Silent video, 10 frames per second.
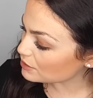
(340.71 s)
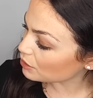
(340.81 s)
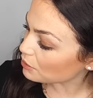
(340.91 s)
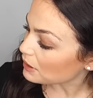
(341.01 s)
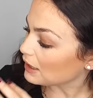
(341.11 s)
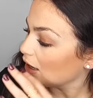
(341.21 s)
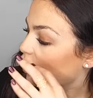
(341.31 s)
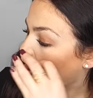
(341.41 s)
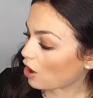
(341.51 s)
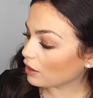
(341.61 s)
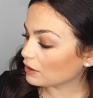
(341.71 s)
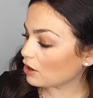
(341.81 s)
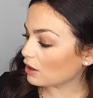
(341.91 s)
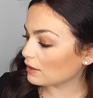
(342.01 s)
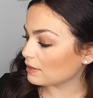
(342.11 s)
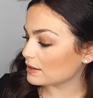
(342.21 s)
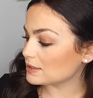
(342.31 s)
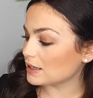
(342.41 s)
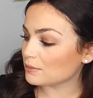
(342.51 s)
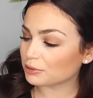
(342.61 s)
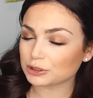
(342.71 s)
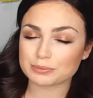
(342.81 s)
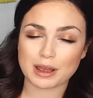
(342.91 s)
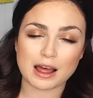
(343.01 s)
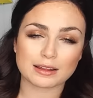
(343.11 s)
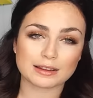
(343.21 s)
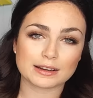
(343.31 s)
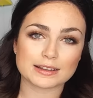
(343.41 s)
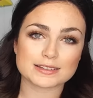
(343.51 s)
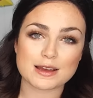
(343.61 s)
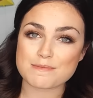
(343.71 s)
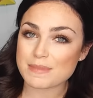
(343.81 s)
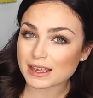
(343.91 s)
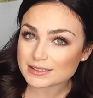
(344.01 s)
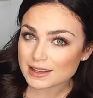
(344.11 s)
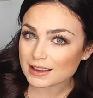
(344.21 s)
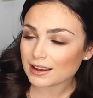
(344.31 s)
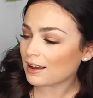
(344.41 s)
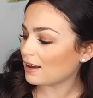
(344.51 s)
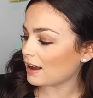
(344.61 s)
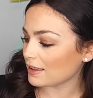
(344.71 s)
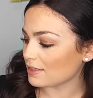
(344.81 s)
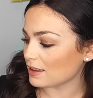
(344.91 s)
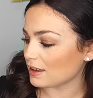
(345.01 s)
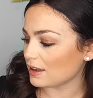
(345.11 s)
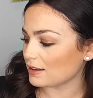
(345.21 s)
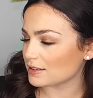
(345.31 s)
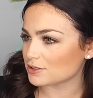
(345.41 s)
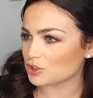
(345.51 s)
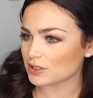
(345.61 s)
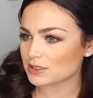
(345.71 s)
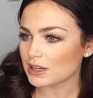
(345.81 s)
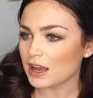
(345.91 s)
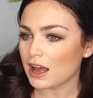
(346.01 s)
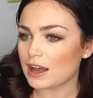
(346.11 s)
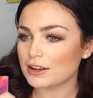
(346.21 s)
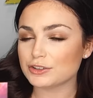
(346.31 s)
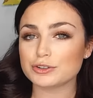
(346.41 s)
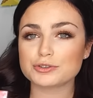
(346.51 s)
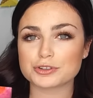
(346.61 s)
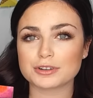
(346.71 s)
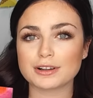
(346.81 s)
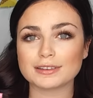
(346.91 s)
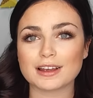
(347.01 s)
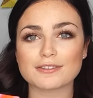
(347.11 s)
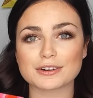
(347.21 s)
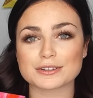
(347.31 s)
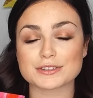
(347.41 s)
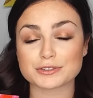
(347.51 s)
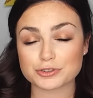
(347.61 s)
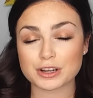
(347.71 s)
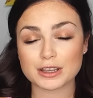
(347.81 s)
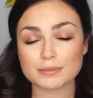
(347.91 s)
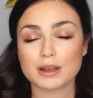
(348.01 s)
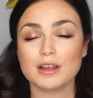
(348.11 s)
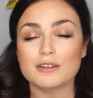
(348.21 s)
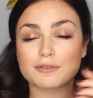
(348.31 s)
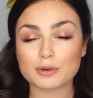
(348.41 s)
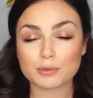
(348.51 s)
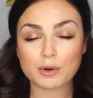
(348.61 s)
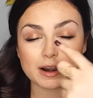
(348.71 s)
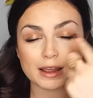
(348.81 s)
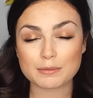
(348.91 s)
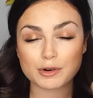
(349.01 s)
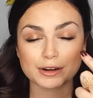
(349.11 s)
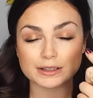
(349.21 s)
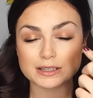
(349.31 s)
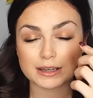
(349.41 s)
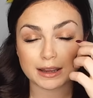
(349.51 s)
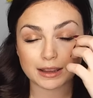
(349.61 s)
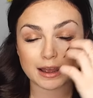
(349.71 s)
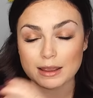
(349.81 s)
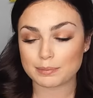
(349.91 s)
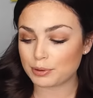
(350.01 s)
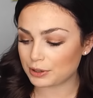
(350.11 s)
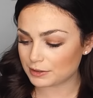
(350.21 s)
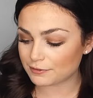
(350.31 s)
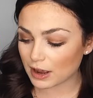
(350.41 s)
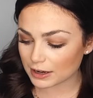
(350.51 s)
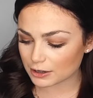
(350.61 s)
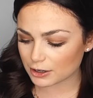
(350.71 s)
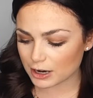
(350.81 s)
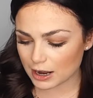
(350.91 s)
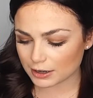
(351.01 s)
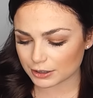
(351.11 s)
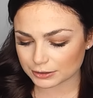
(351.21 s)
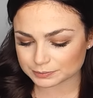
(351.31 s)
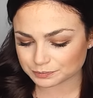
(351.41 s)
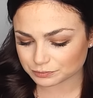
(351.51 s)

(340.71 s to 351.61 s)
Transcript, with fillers: So all in all, this In Bloom palette is amazing. I think it is just a neutral lover's dream. For what I'm wearing today, I put Firecracker,